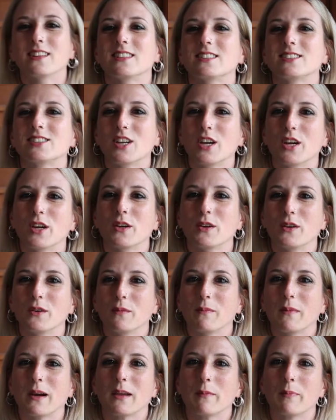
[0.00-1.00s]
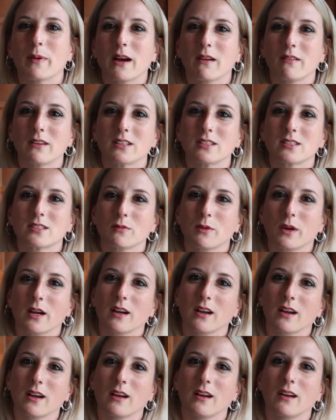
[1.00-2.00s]
So my parents
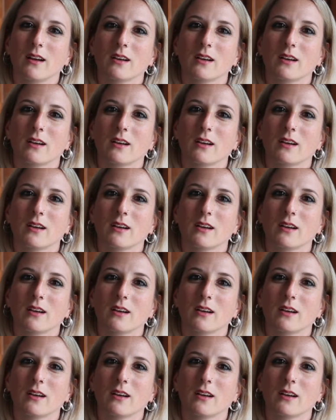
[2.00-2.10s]
were